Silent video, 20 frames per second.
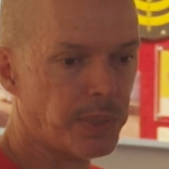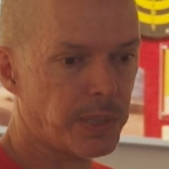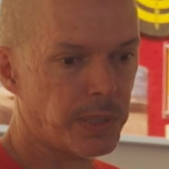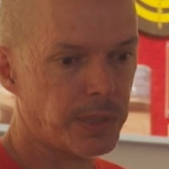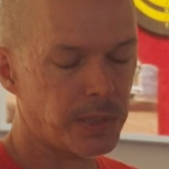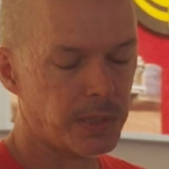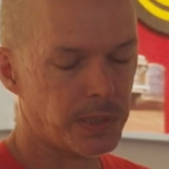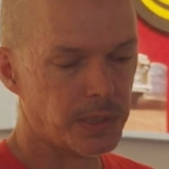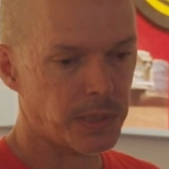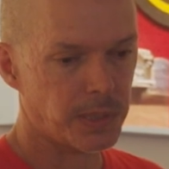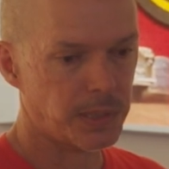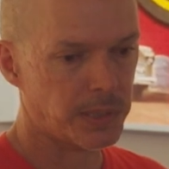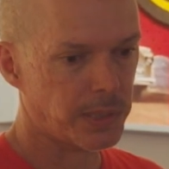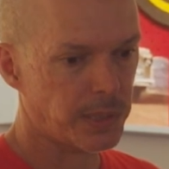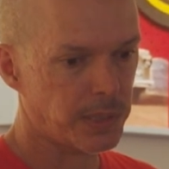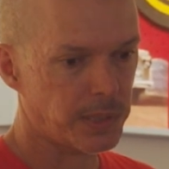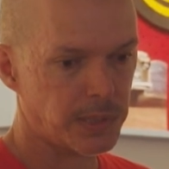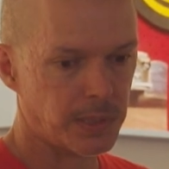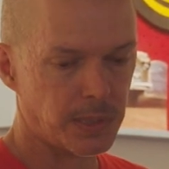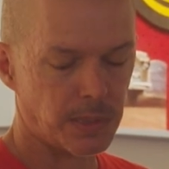paintings, he'd
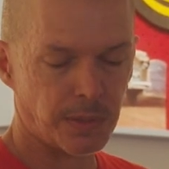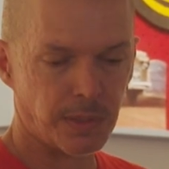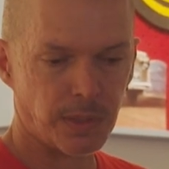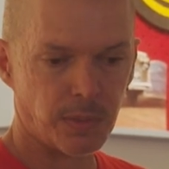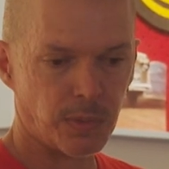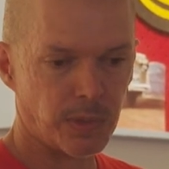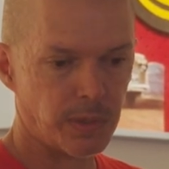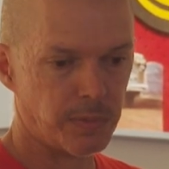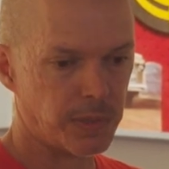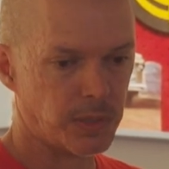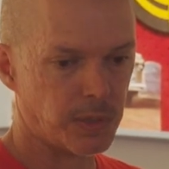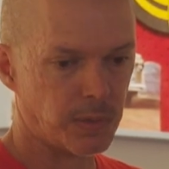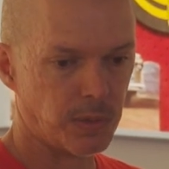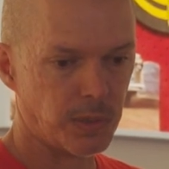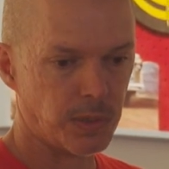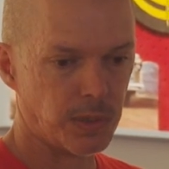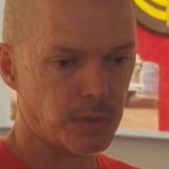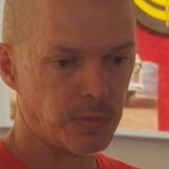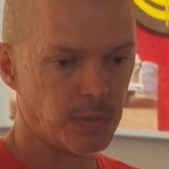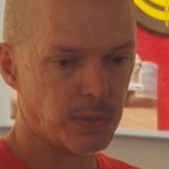say, I think one of his
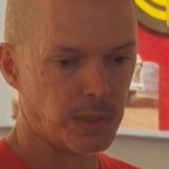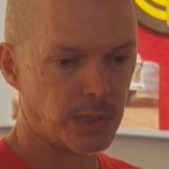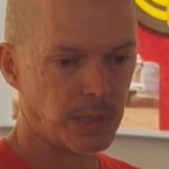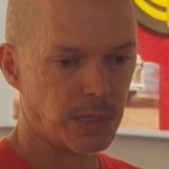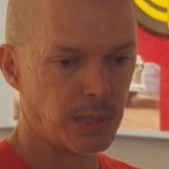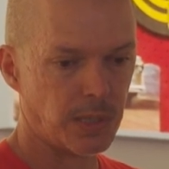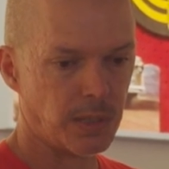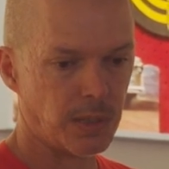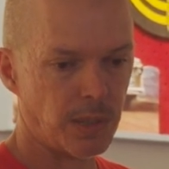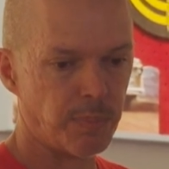quotes was that uh,